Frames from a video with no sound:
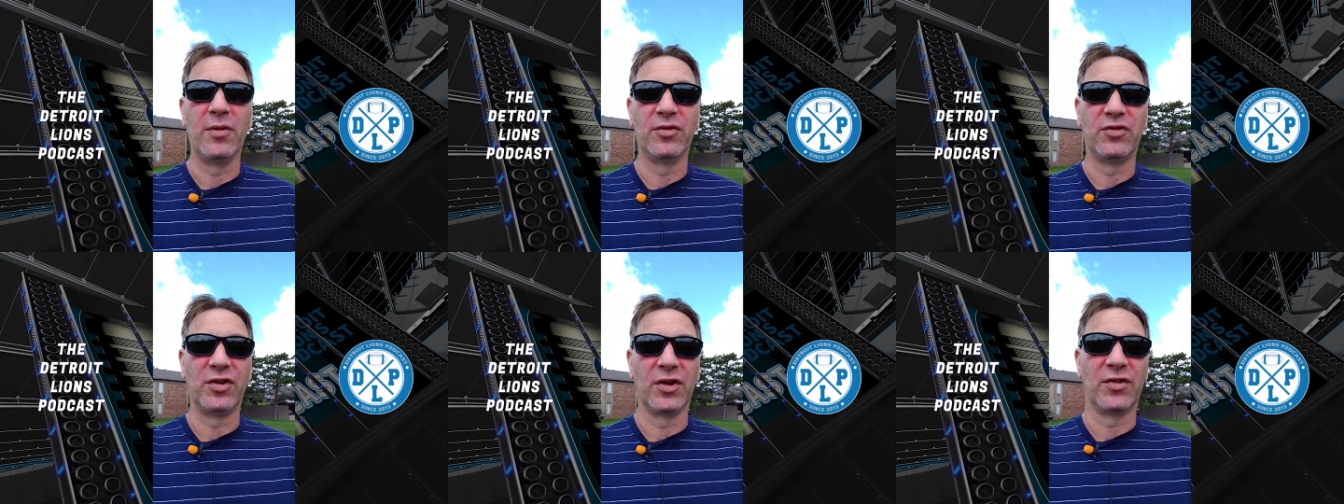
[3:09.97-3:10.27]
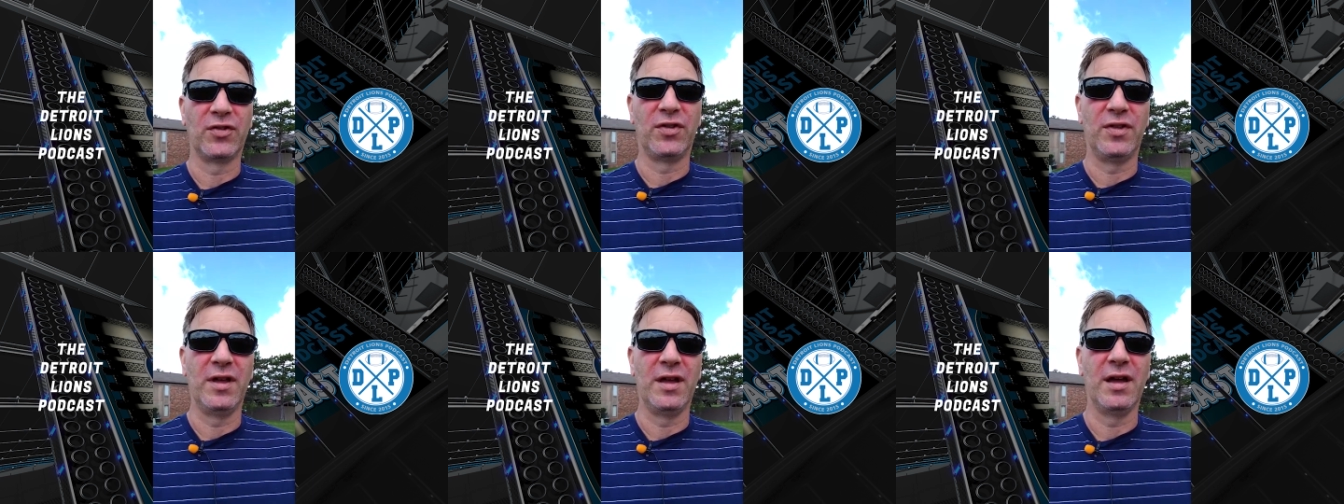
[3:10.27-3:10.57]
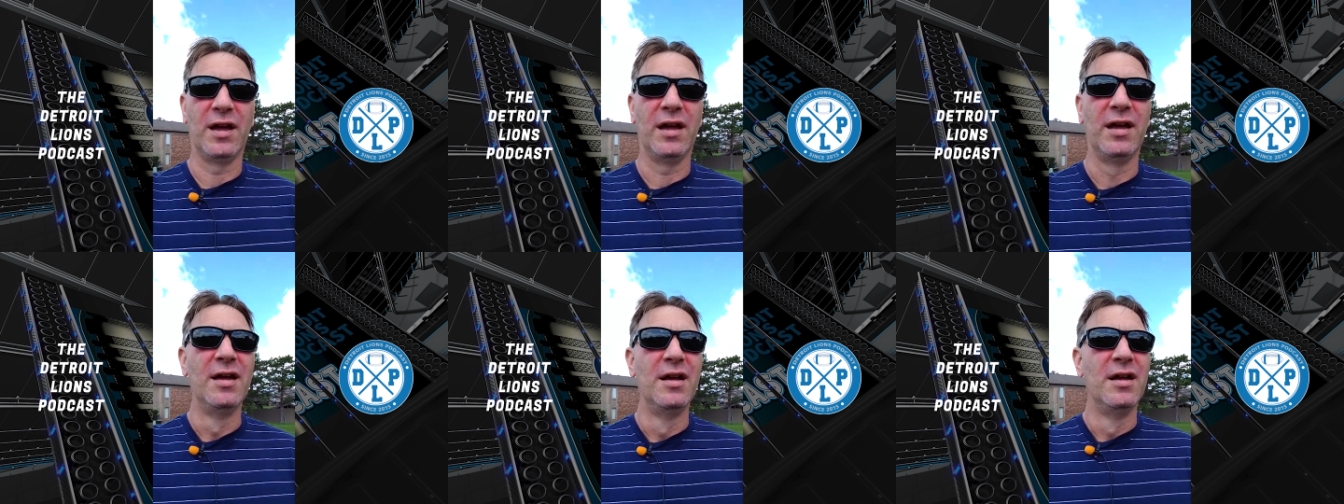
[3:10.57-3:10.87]
It was just
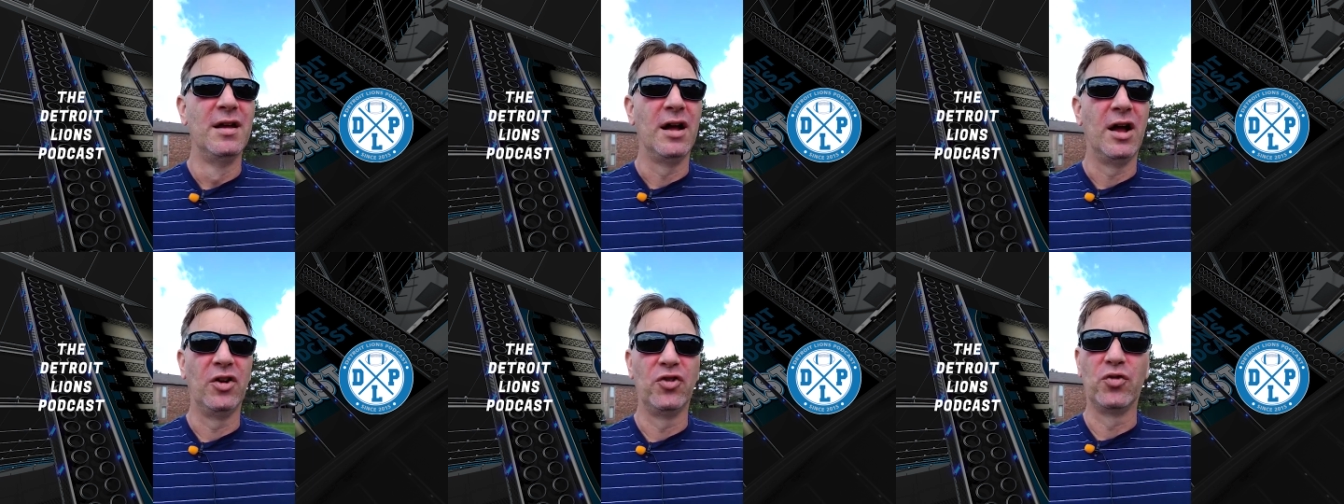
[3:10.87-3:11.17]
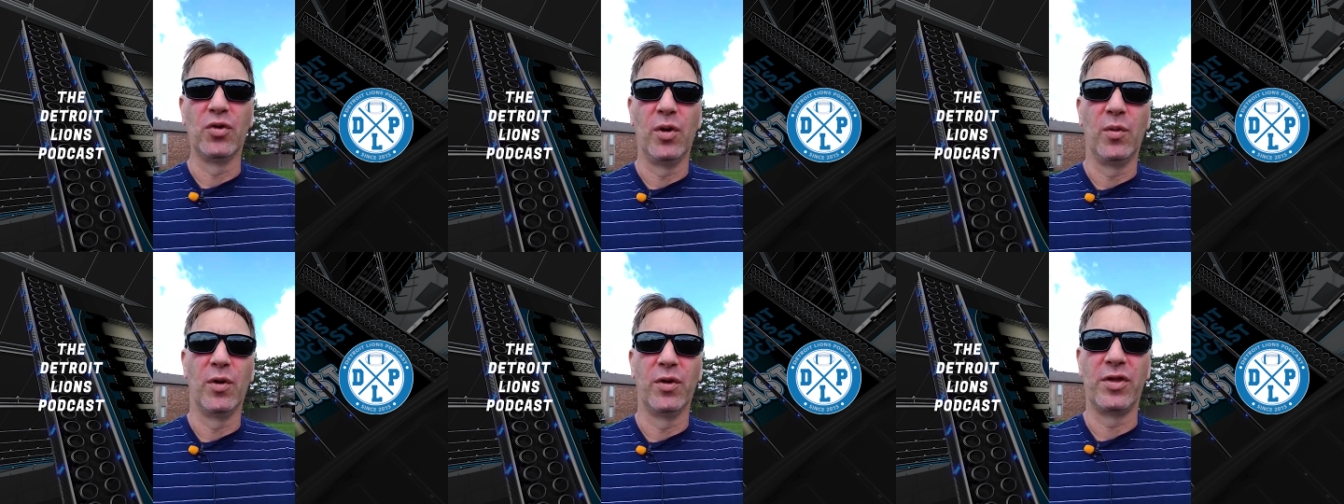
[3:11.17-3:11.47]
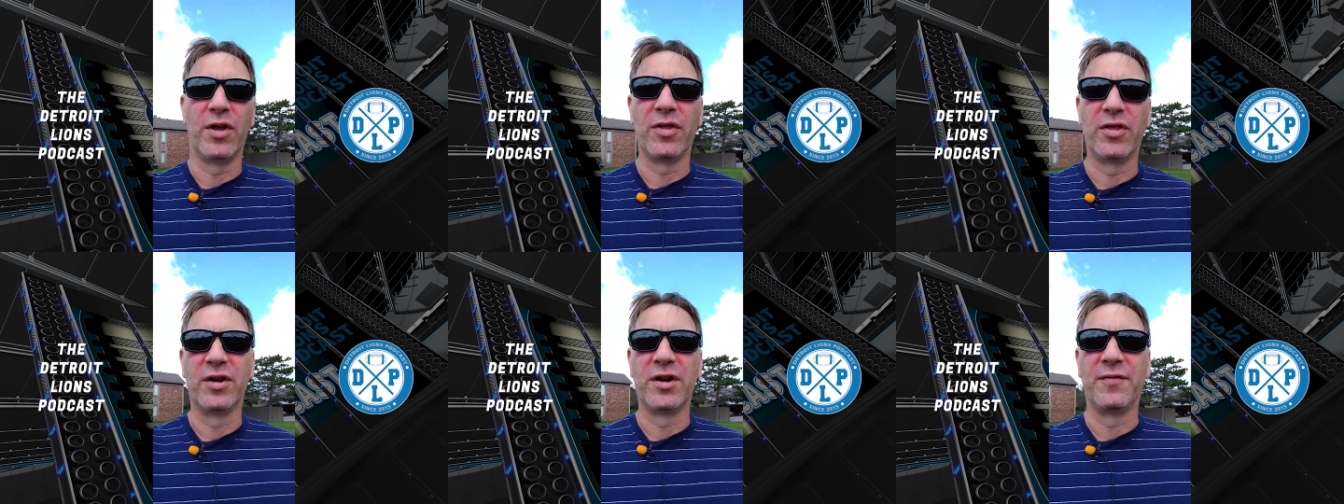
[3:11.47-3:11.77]
a drill
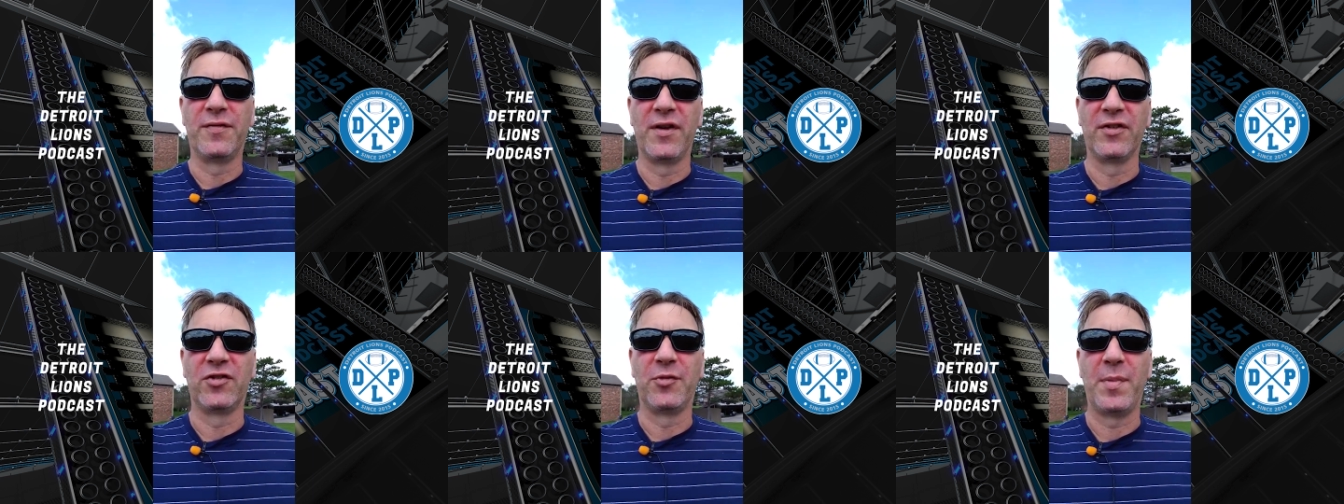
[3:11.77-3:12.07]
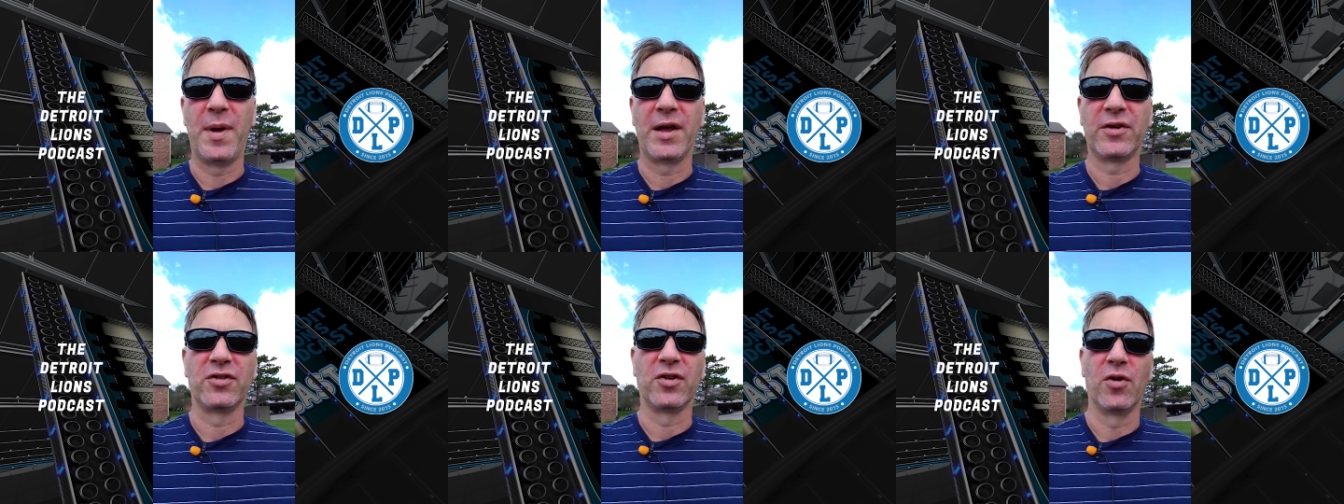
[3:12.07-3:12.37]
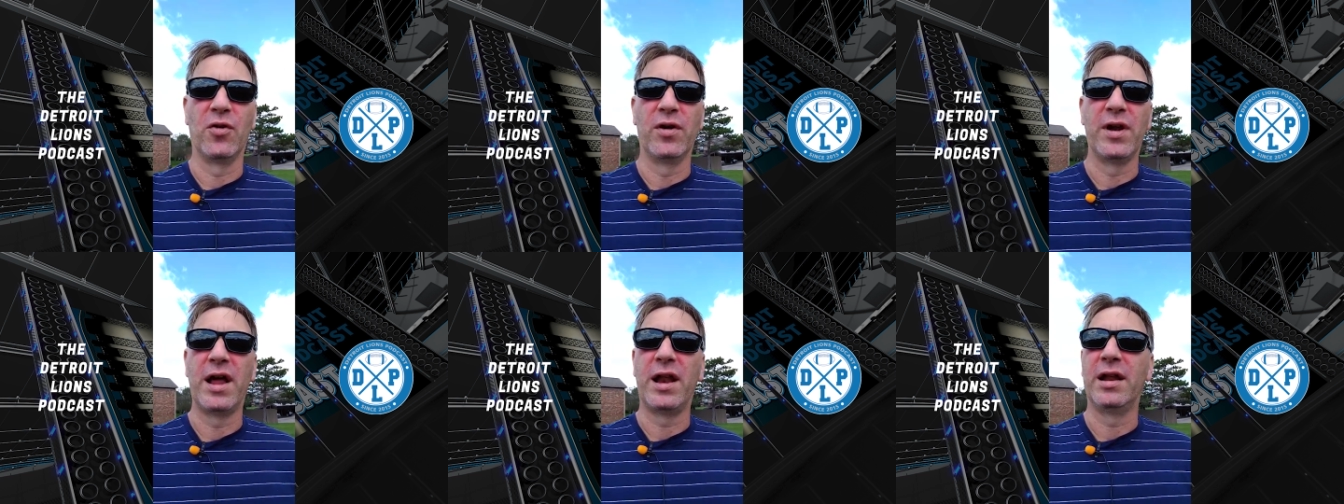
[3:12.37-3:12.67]
where the other defensive backs
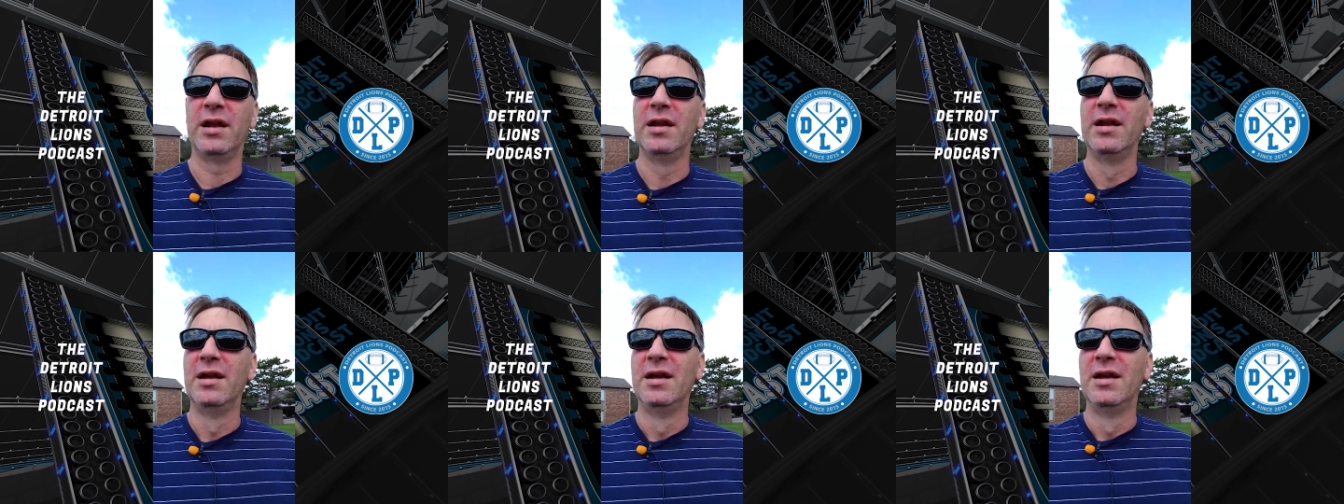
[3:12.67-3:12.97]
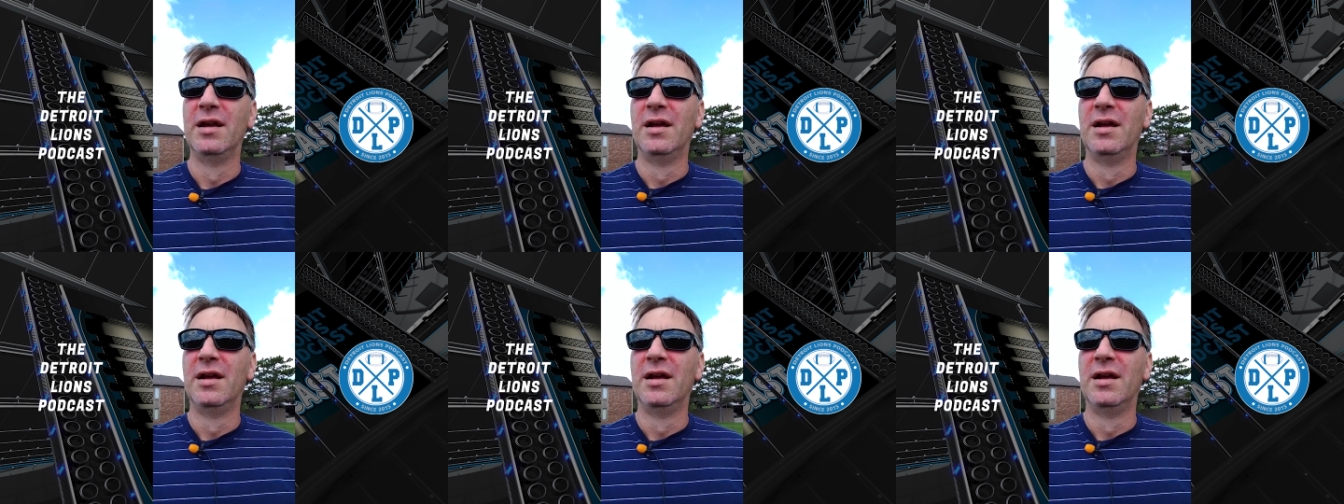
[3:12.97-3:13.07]
are going at it.